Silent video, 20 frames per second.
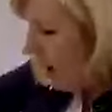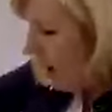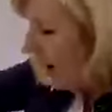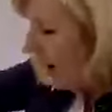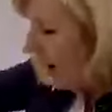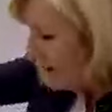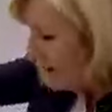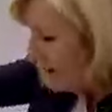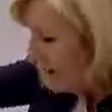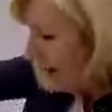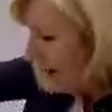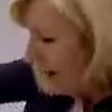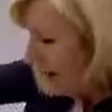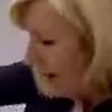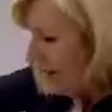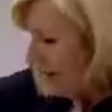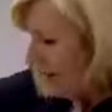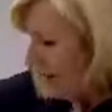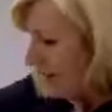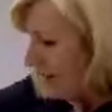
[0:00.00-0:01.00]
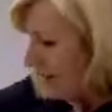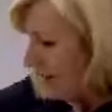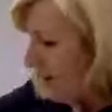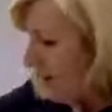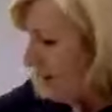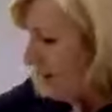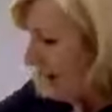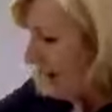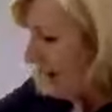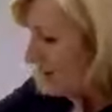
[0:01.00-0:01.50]
I think. That's
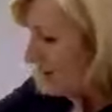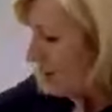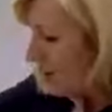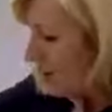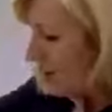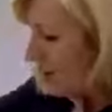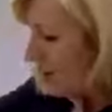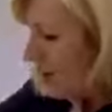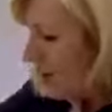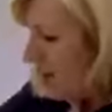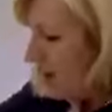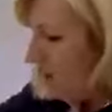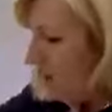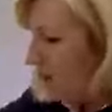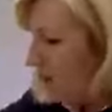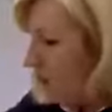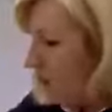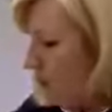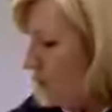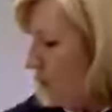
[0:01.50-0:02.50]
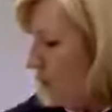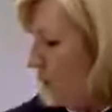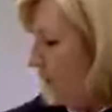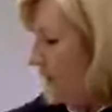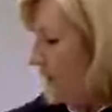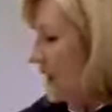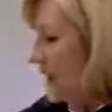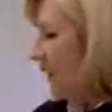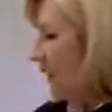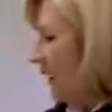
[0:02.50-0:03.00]
fine. So the
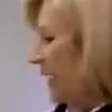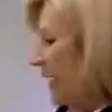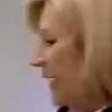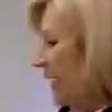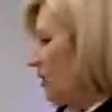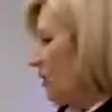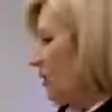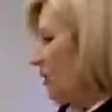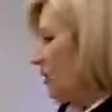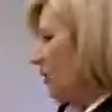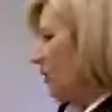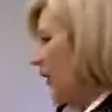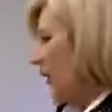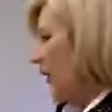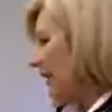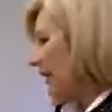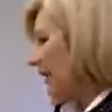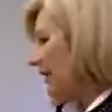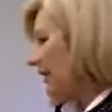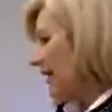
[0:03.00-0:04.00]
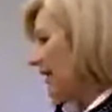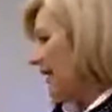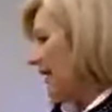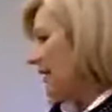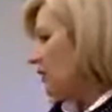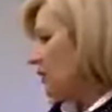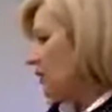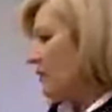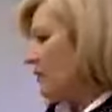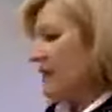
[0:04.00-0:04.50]
fourth ingredient, can you crack the
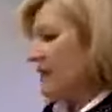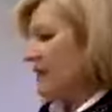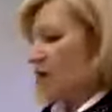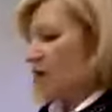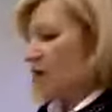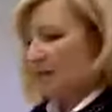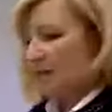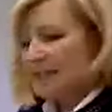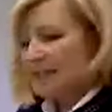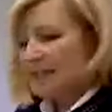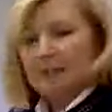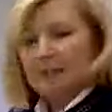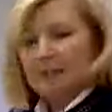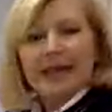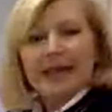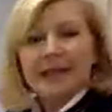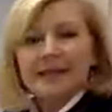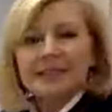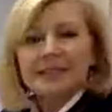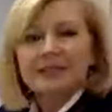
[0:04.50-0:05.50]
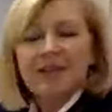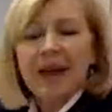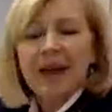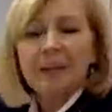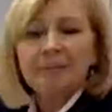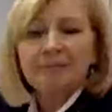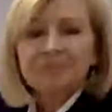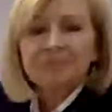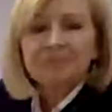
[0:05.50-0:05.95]
egg? Do me the honors, please. Okay.